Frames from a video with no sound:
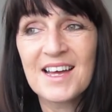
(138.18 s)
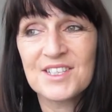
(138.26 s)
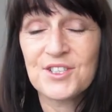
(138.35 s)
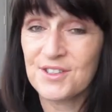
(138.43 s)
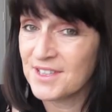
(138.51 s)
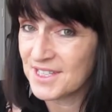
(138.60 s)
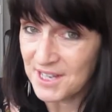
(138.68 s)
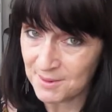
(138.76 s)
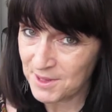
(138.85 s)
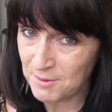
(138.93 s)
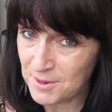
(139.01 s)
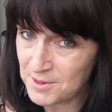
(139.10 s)
during the
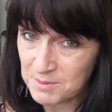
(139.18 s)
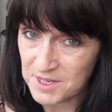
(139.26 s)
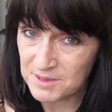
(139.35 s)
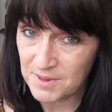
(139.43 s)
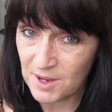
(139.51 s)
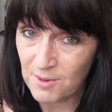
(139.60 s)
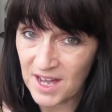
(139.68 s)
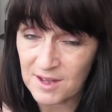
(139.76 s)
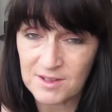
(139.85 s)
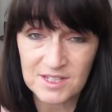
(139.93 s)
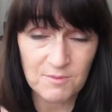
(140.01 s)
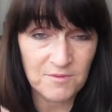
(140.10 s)
time that we were supposed to be away
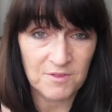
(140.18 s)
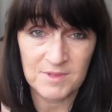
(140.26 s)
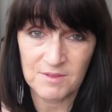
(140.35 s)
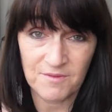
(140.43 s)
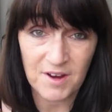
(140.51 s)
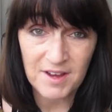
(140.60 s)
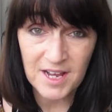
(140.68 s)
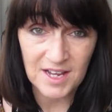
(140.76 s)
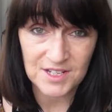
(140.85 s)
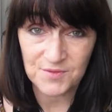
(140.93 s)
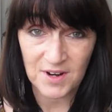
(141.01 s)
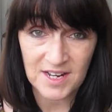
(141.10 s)
from some very
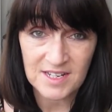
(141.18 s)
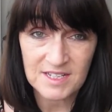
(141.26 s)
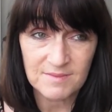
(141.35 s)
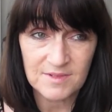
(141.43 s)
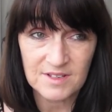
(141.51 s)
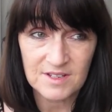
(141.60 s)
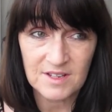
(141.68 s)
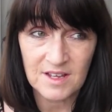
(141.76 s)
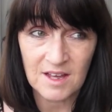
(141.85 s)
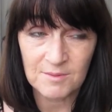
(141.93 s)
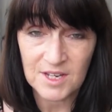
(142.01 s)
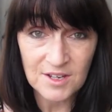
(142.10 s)
close friends,
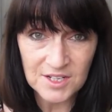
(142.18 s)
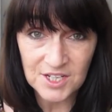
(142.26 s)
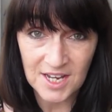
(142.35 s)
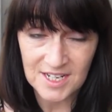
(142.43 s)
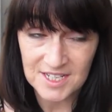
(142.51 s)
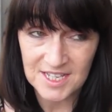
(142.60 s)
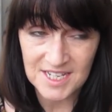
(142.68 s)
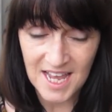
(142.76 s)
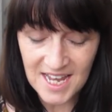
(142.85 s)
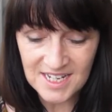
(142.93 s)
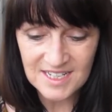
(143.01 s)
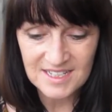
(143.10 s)
and we couldn't change the
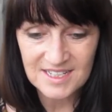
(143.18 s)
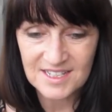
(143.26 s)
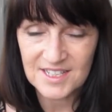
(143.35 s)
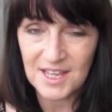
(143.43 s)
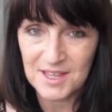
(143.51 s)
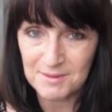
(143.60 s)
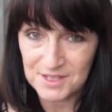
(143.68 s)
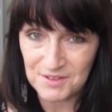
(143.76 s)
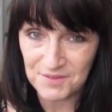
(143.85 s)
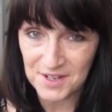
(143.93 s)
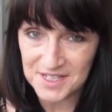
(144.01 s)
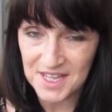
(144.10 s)
date. So that was the
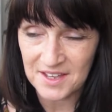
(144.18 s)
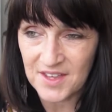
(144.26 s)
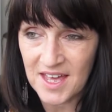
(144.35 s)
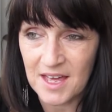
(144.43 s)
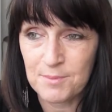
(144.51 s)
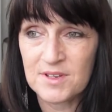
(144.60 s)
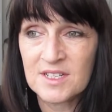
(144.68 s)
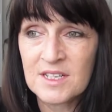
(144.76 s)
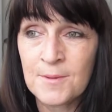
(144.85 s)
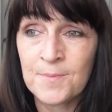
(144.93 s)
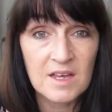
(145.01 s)
first thing that happened.